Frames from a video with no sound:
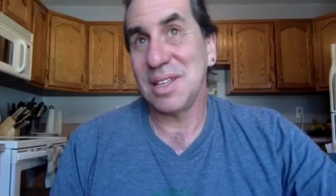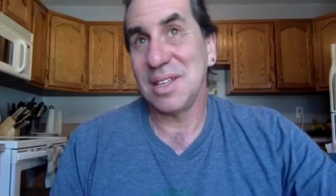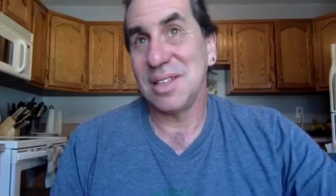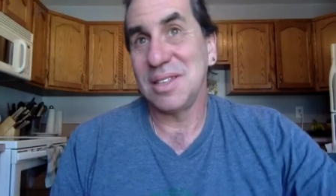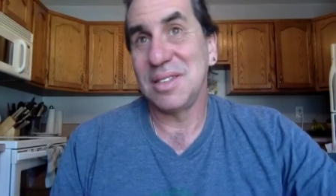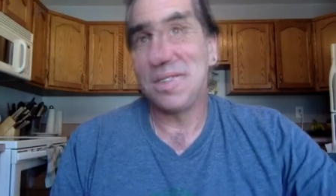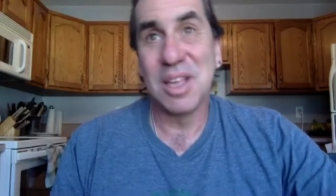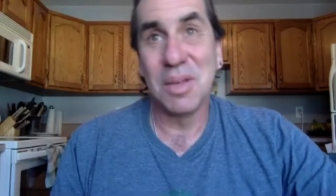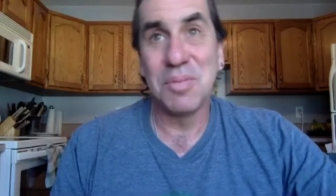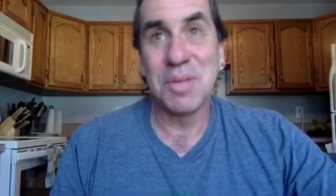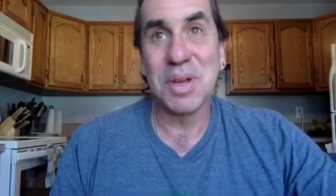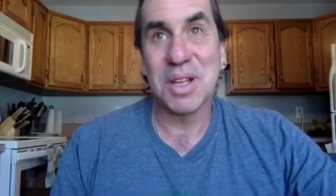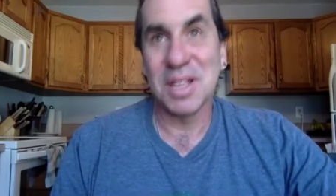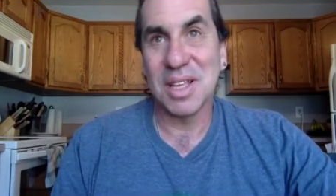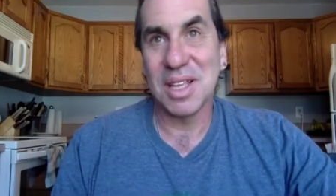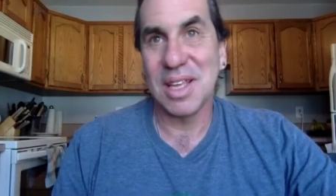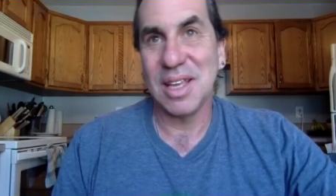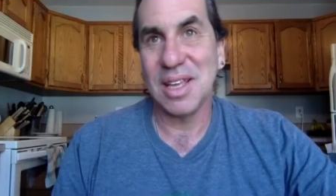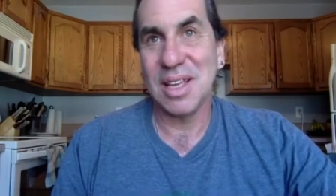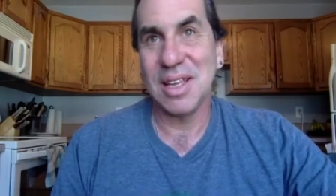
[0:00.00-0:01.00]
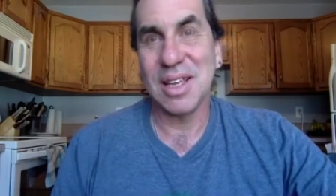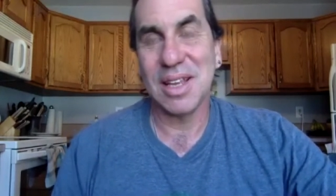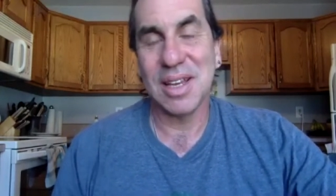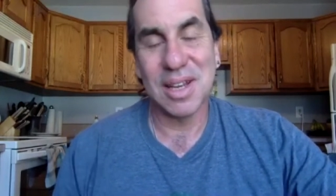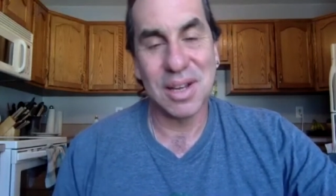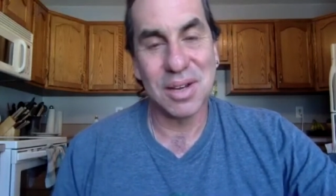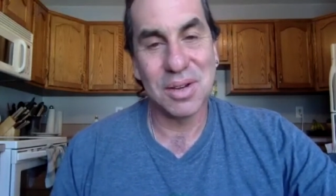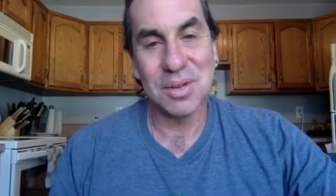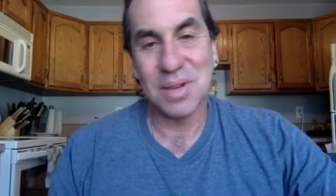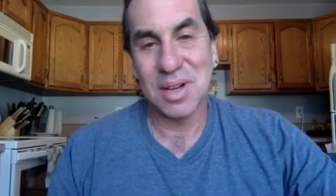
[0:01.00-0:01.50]
typically,
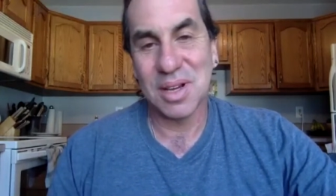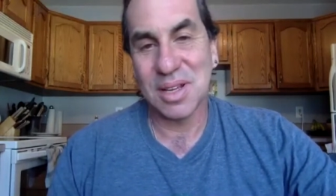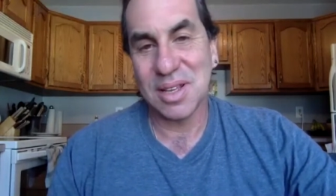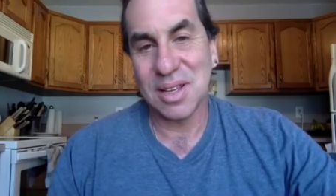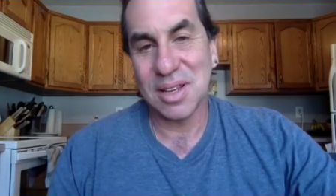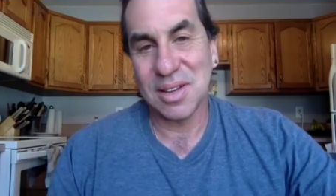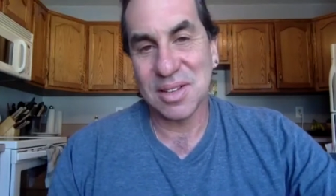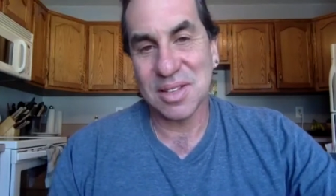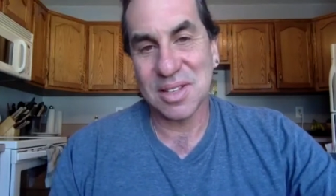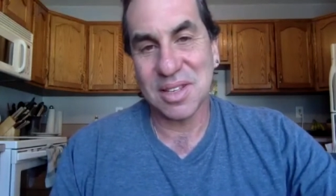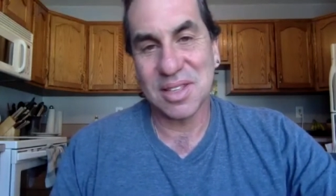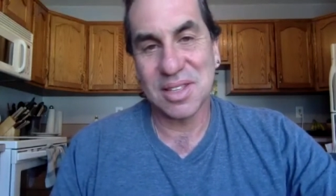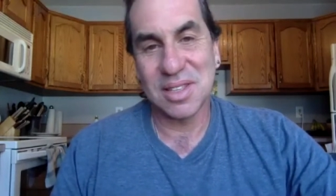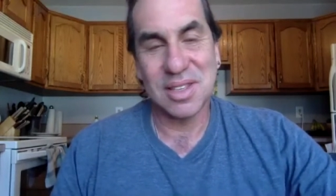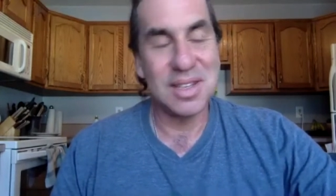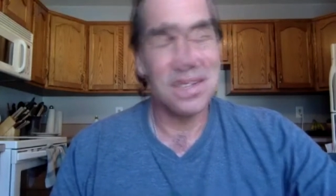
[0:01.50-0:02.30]
as a